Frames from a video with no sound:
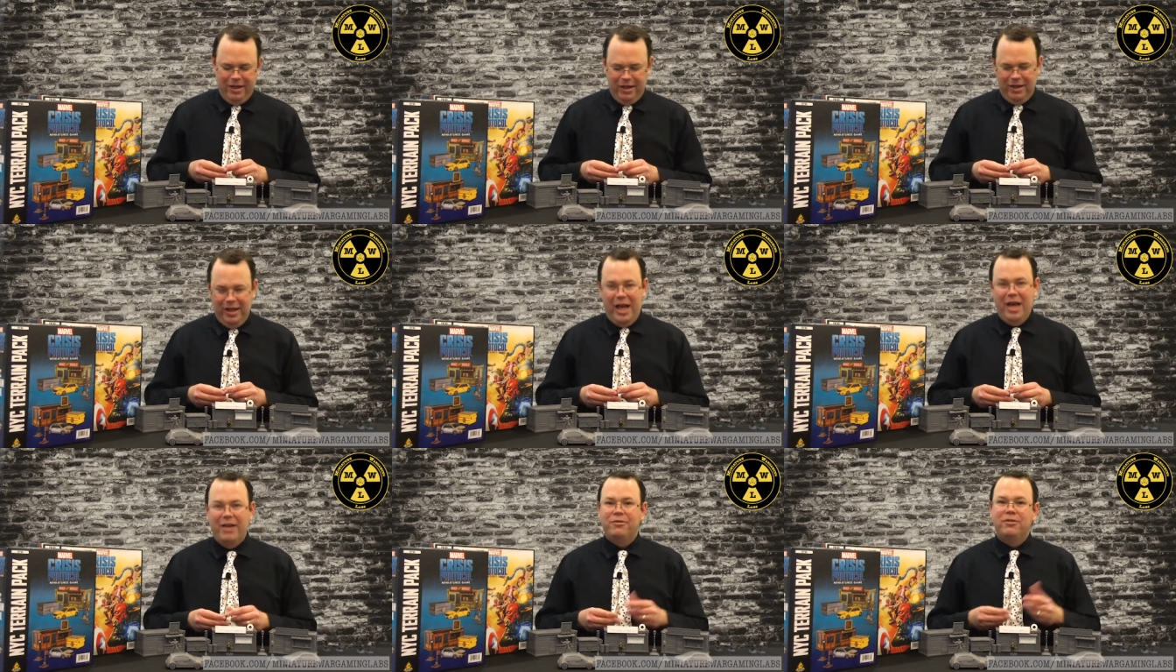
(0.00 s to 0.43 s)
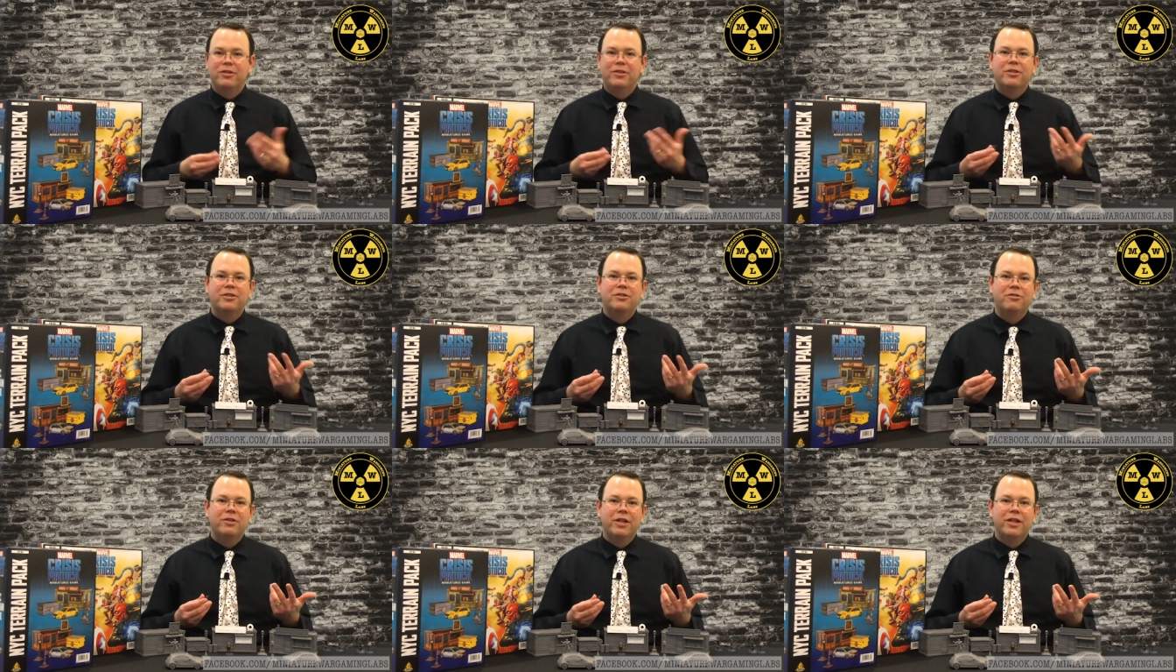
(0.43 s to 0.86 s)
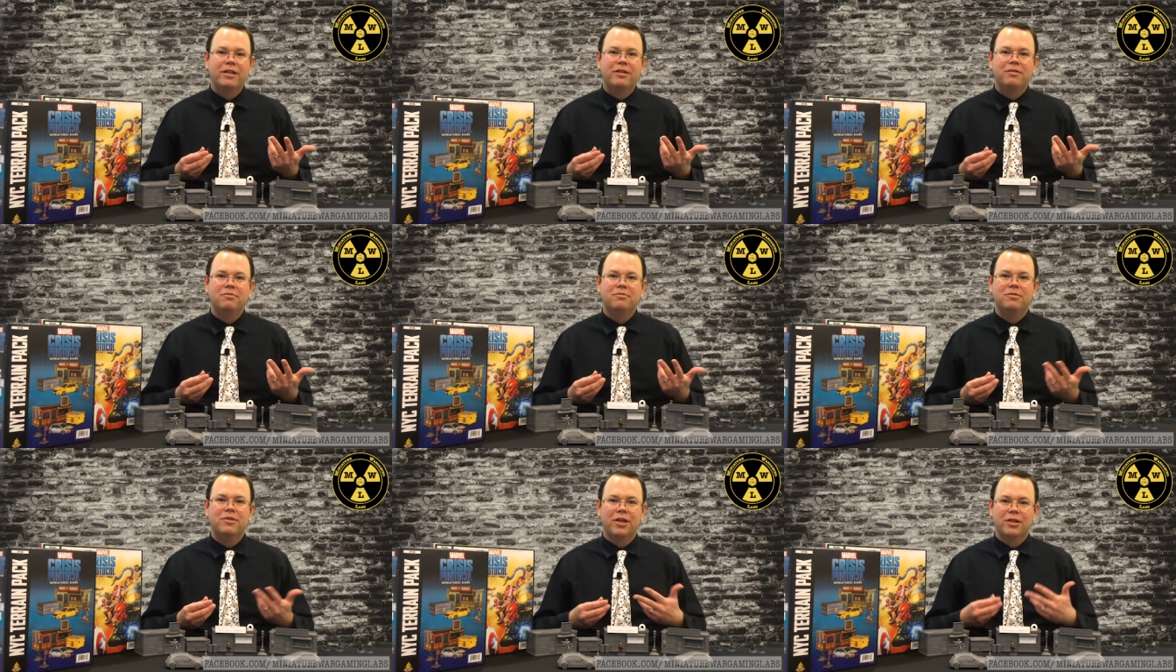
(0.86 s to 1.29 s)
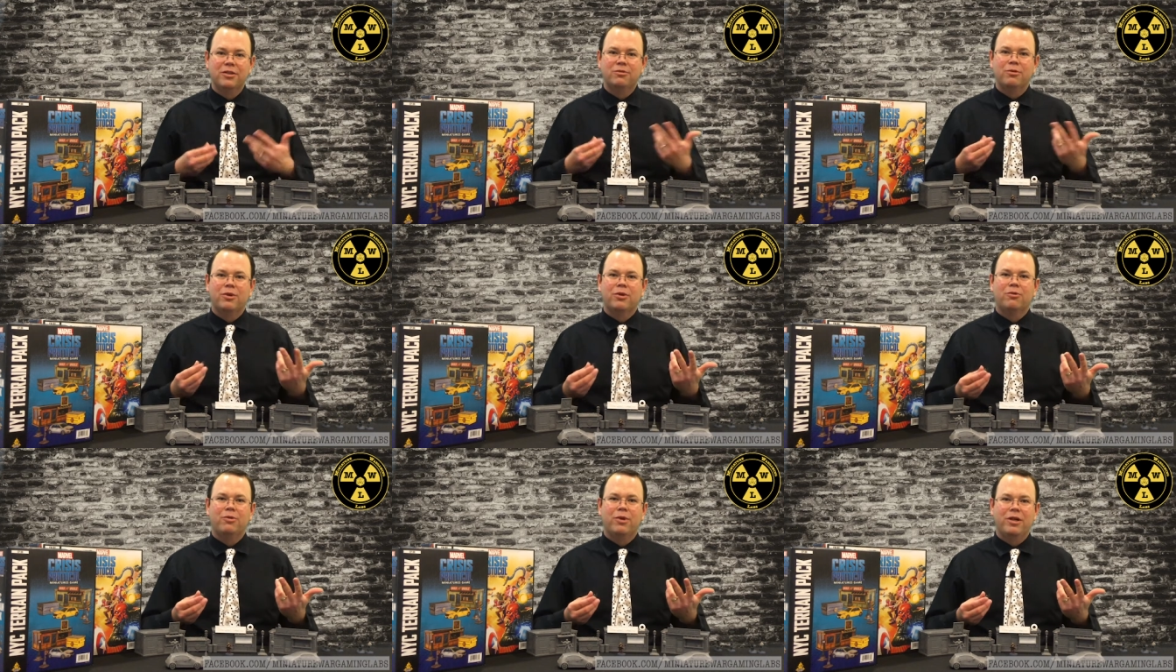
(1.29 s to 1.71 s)
Anvil Industry does
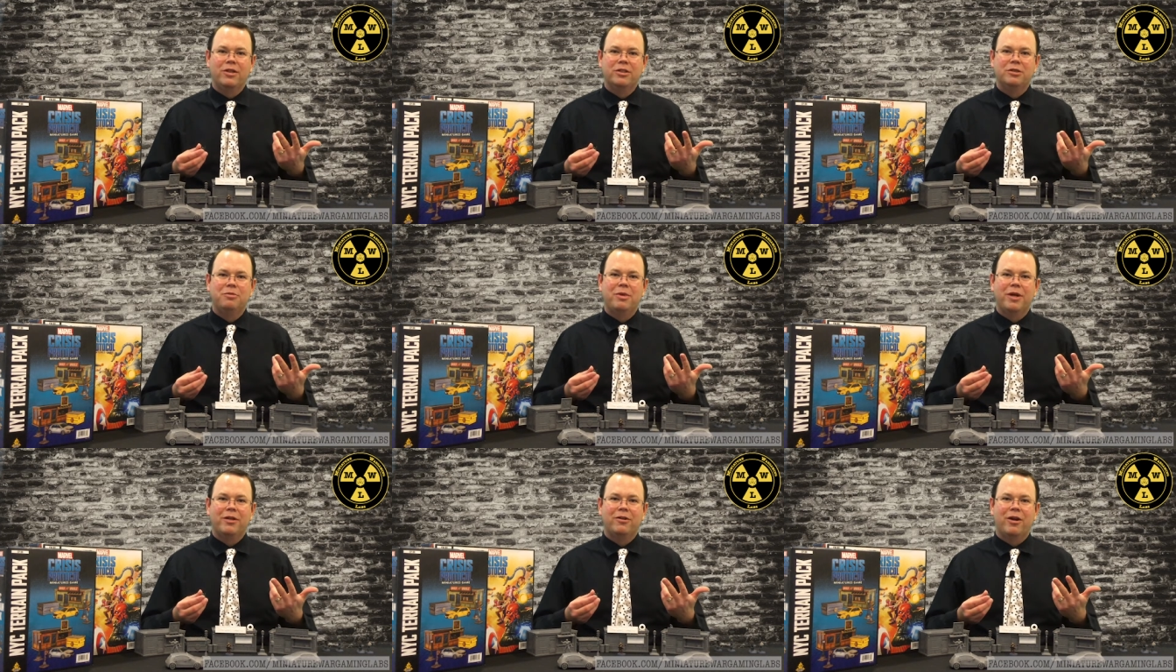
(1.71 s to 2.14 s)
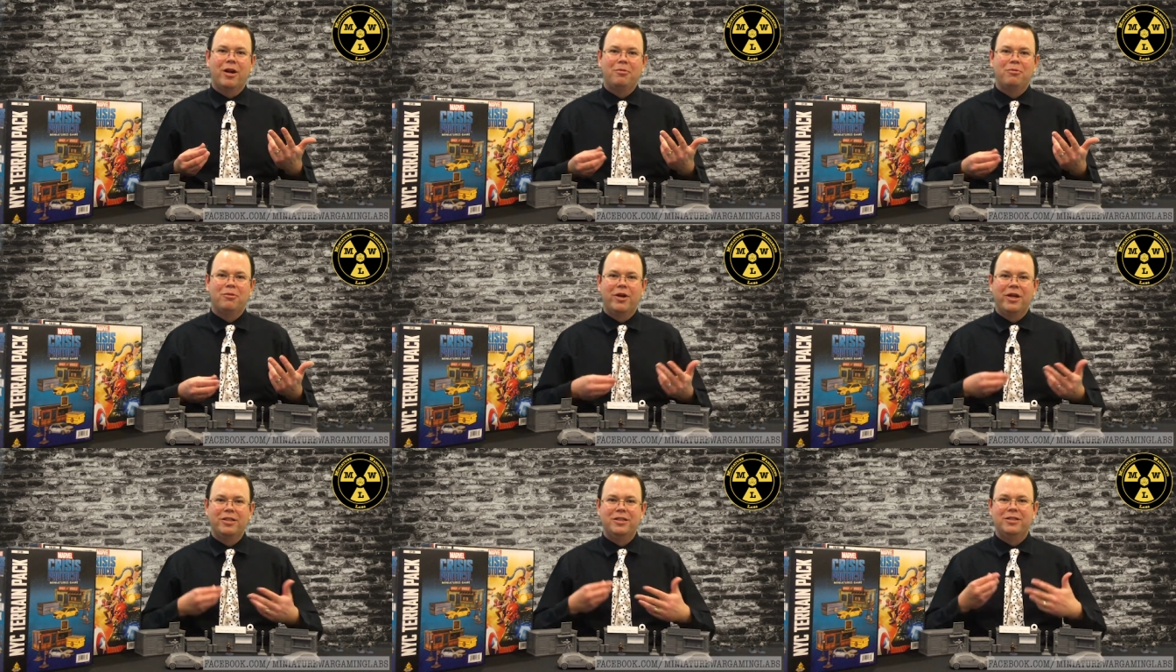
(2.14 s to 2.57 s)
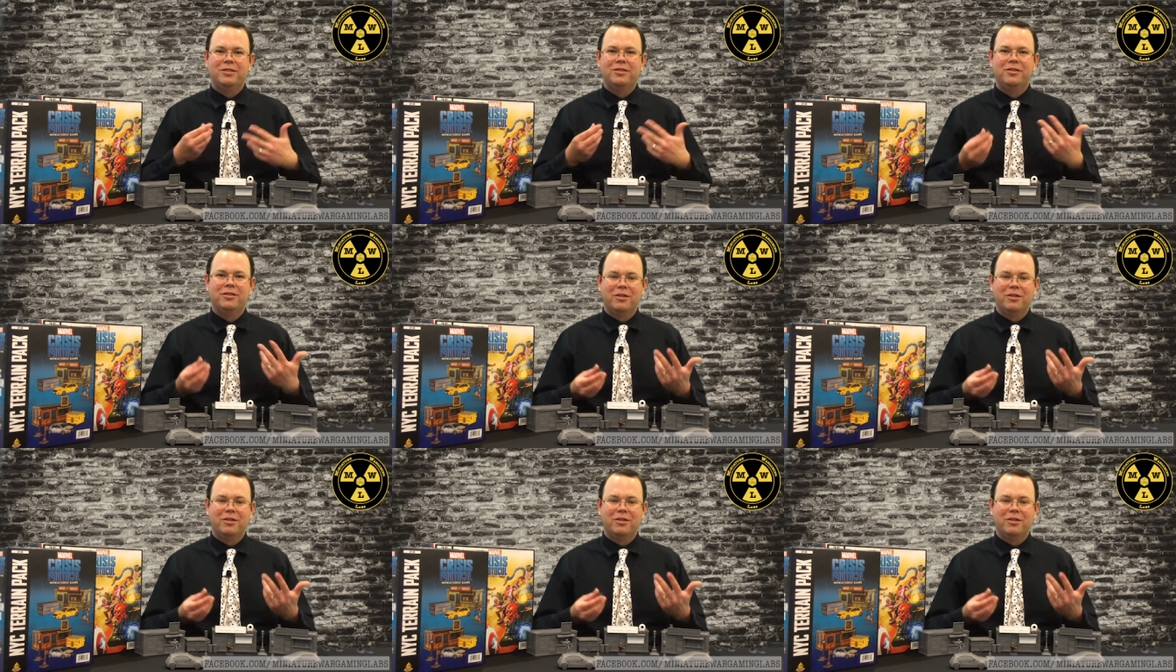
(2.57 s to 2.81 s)
work well in Spectre operations.